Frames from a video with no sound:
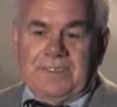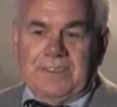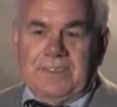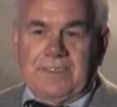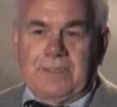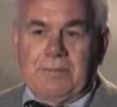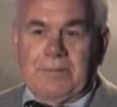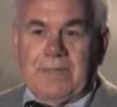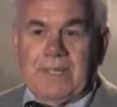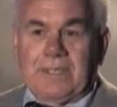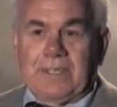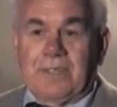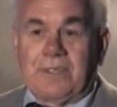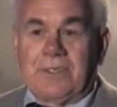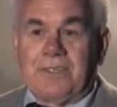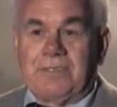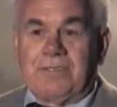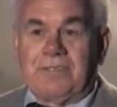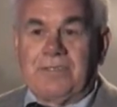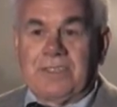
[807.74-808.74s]
Seemed like a
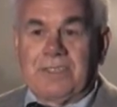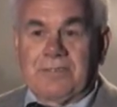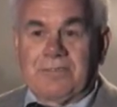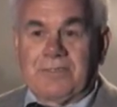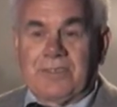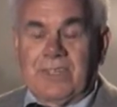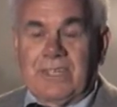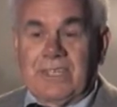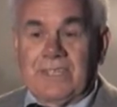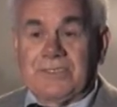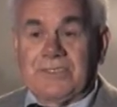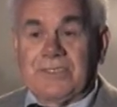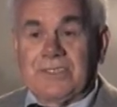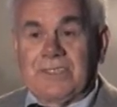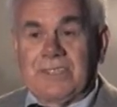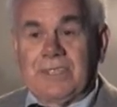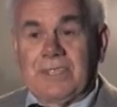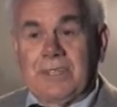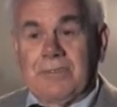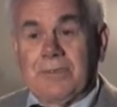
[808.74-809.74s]
good fit for us,
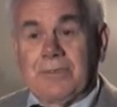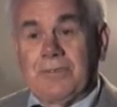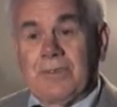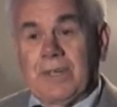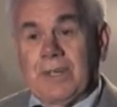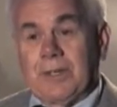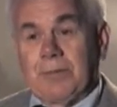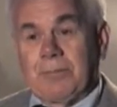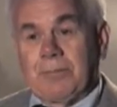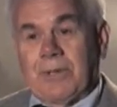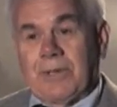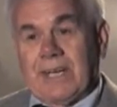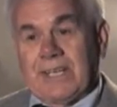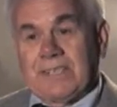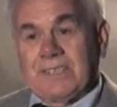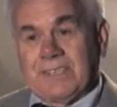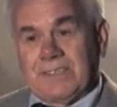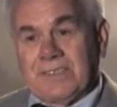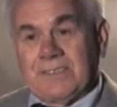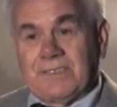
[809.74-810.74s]
and they were very
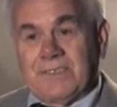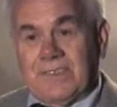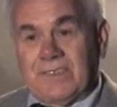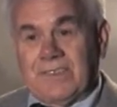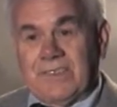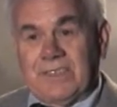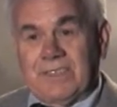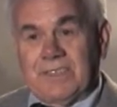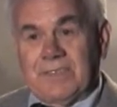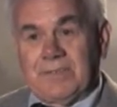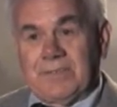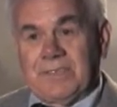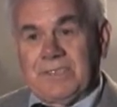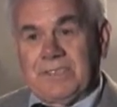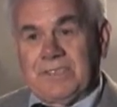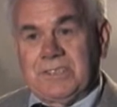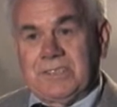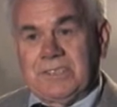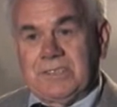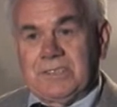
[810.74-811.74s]
practical oriented,
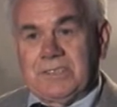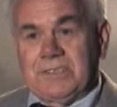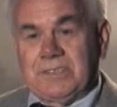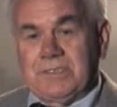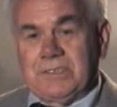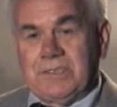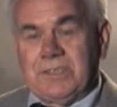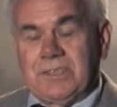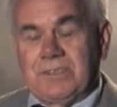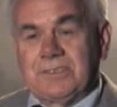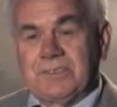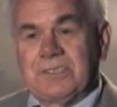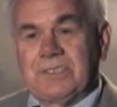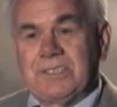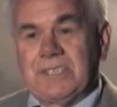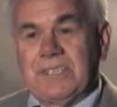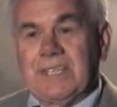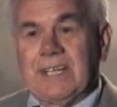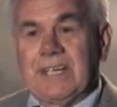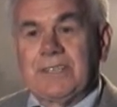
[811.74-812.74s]
which is, you don't
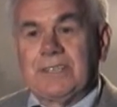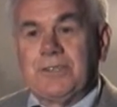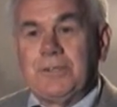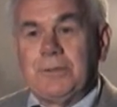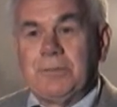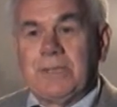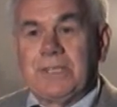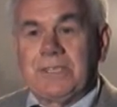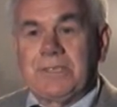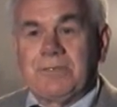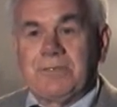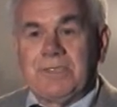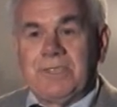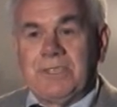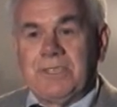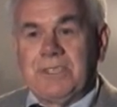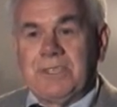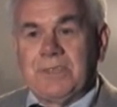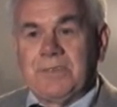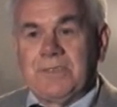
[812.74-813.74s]
see that too much when
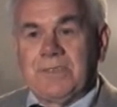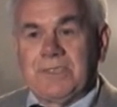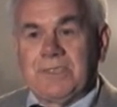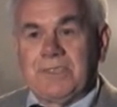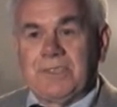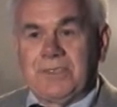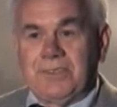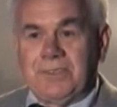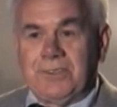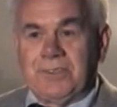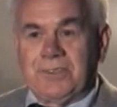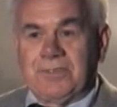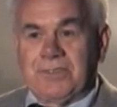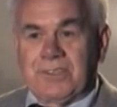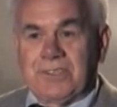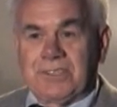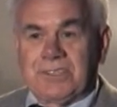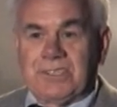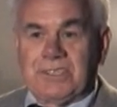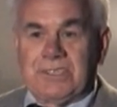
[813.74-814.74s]
you deal with
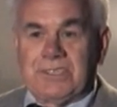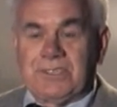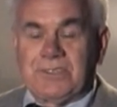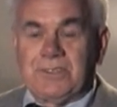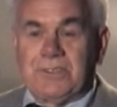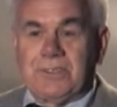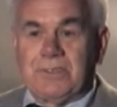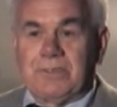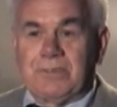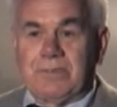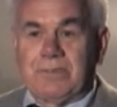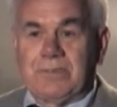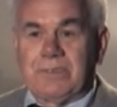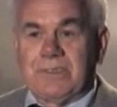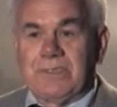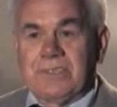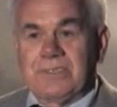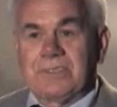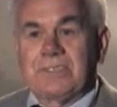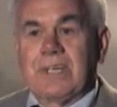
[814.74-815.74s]
universities doing
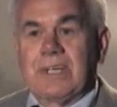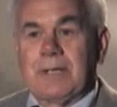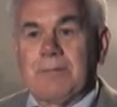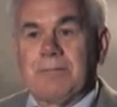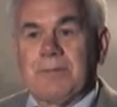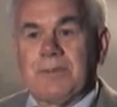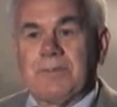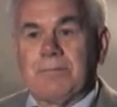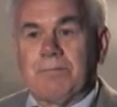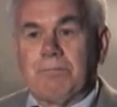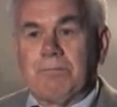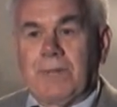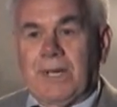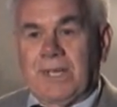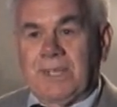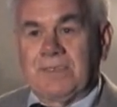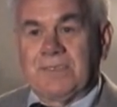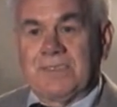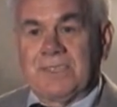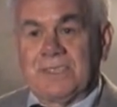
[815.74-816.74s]
this type of
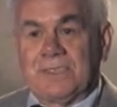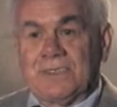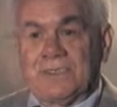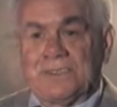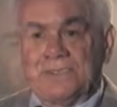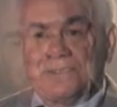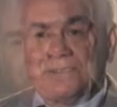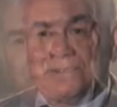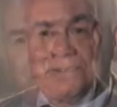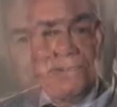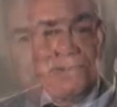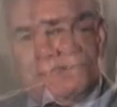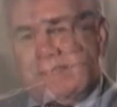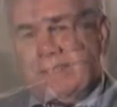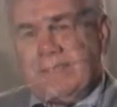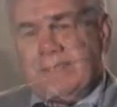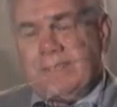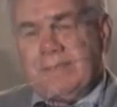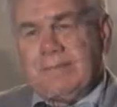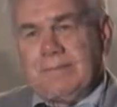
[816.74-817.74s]
modeling.
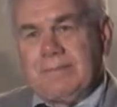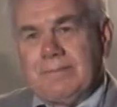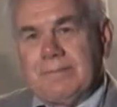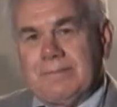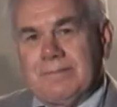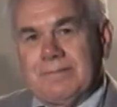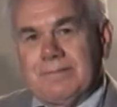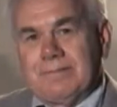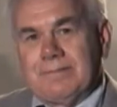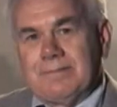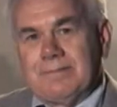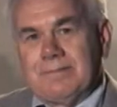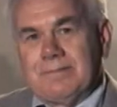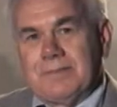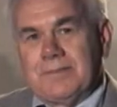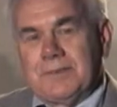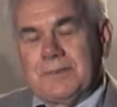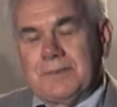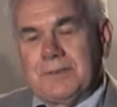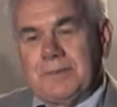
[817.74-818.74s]
The
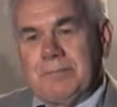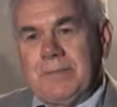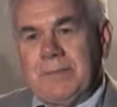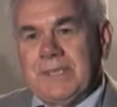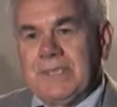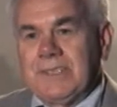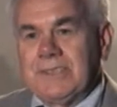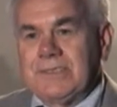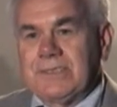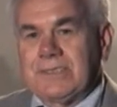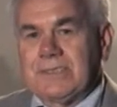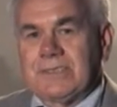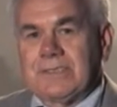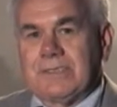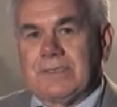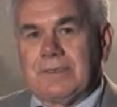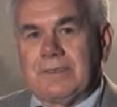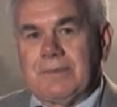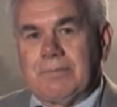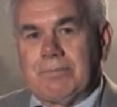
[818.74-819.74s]
biggest
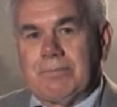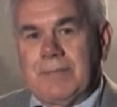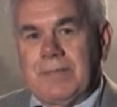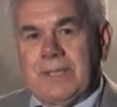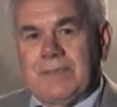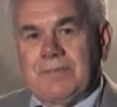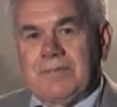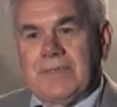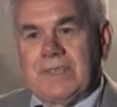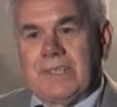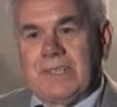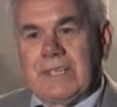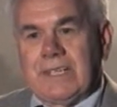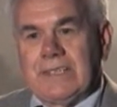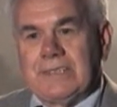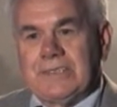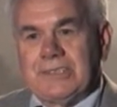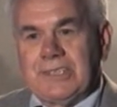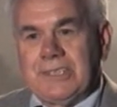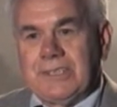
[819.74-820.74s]
benefit
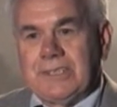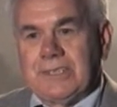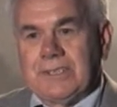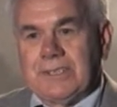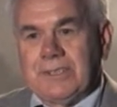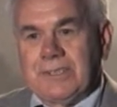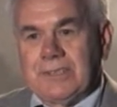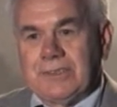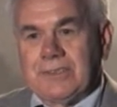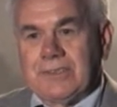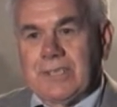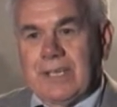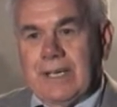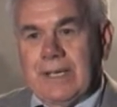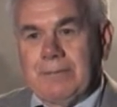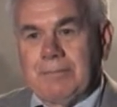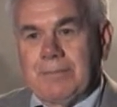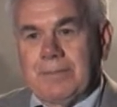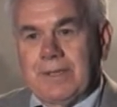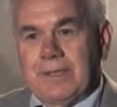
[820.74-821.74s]
I see to this
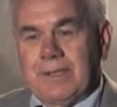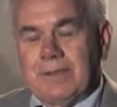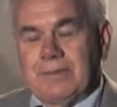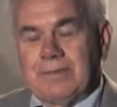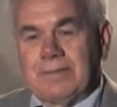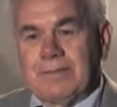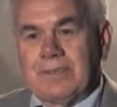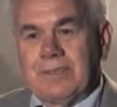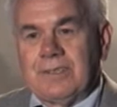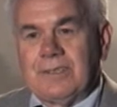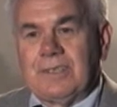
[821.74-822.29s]
type of